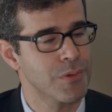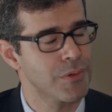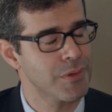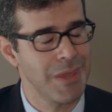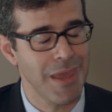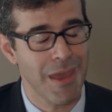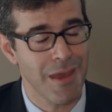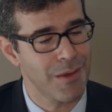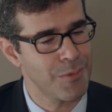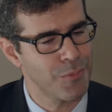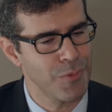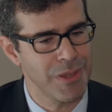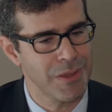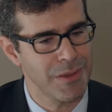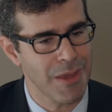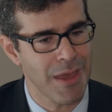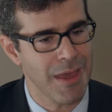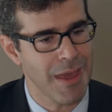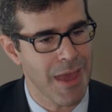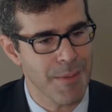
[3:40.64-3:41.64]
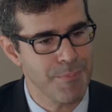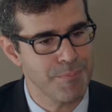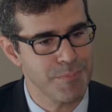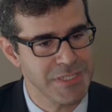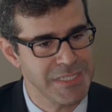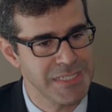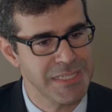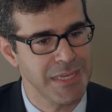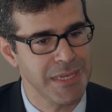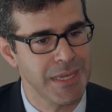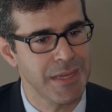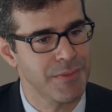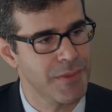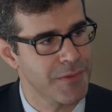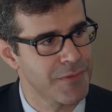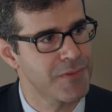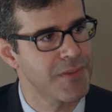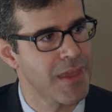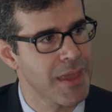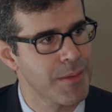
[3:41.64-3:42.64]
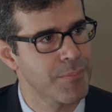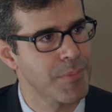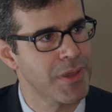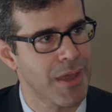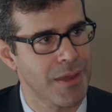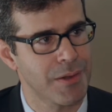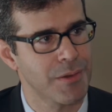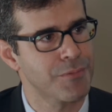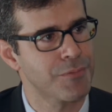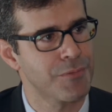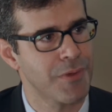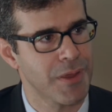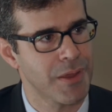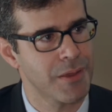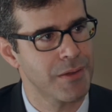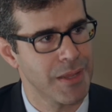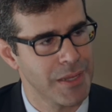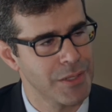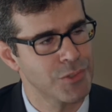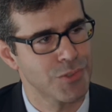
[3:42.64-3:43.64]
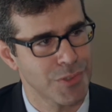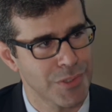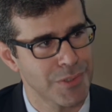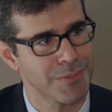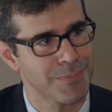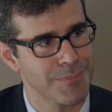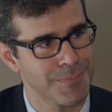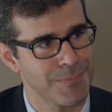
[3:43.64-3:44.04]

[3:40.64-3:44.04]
yeah, I'm seeing the same kind of nature.